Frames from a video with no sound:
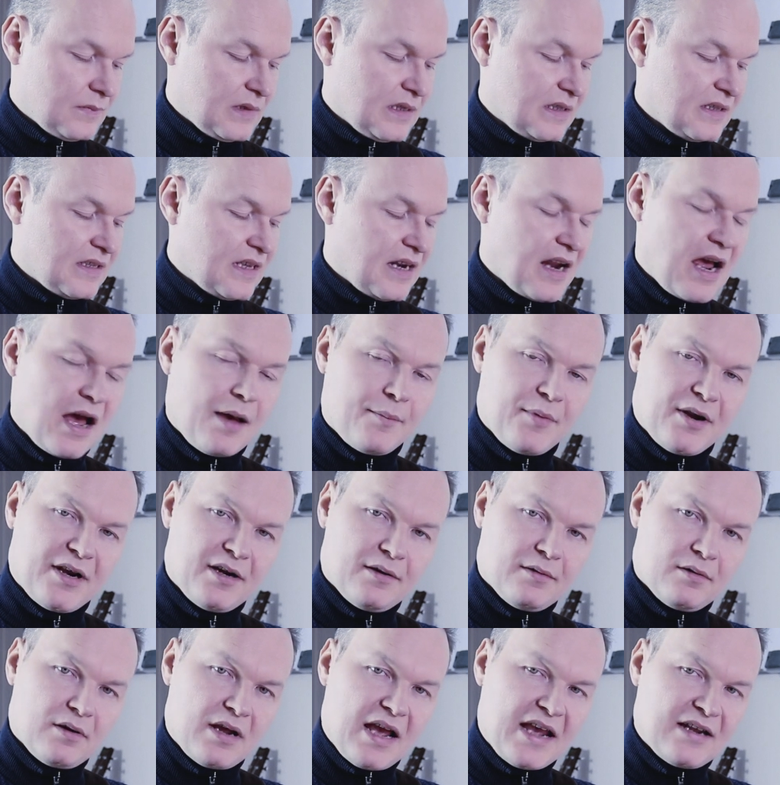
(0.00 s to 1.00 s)
then
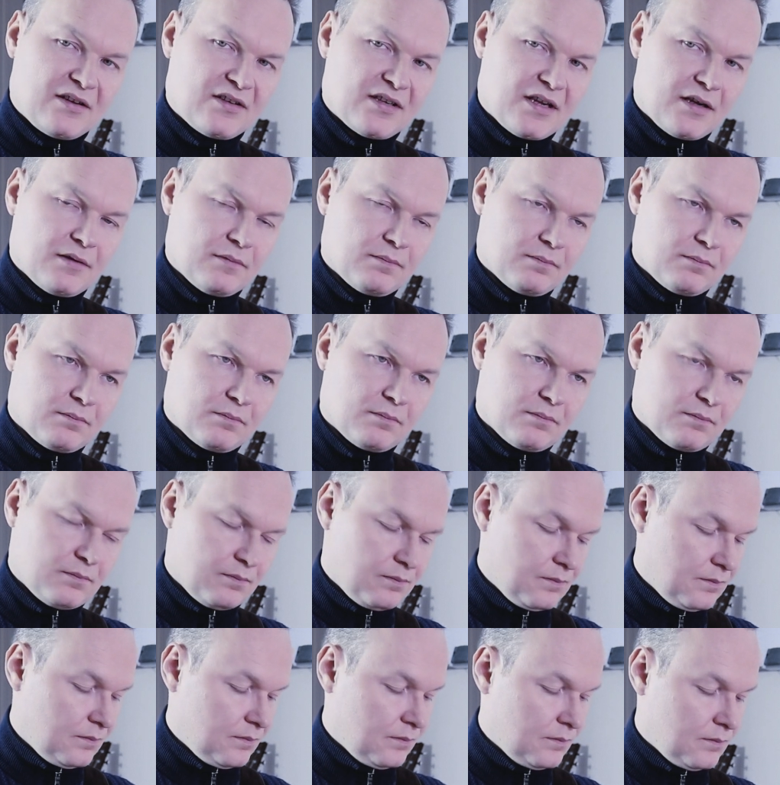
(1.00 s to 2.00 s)
hammer, 8, 10,
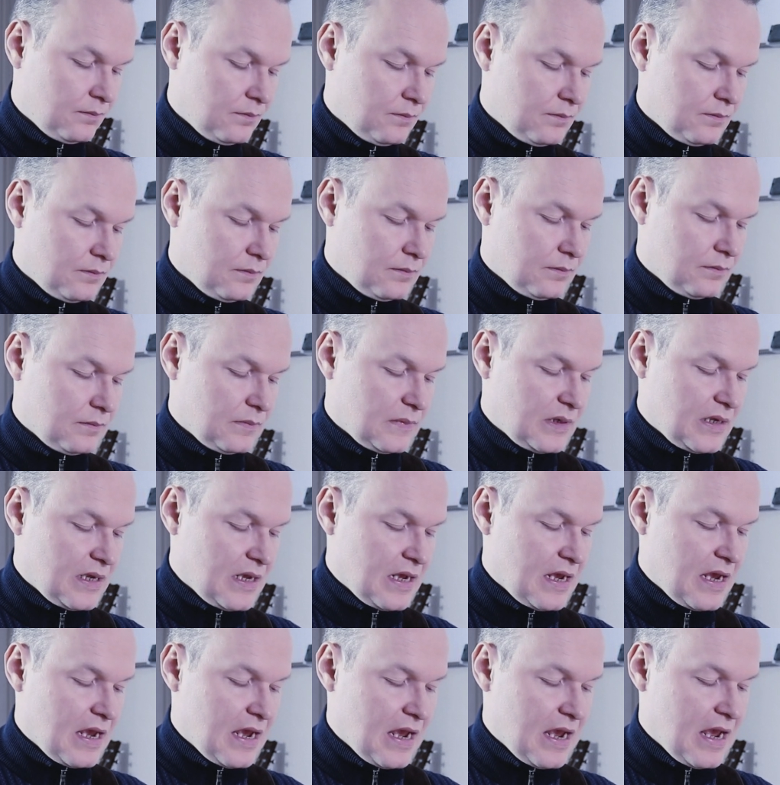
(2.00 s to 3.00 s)

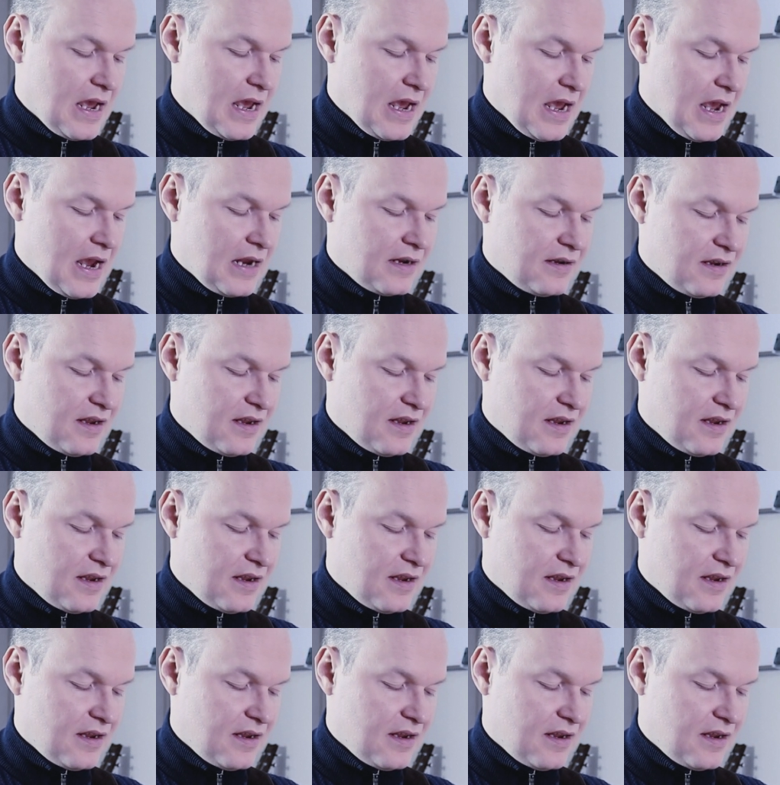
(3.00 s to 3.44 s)
and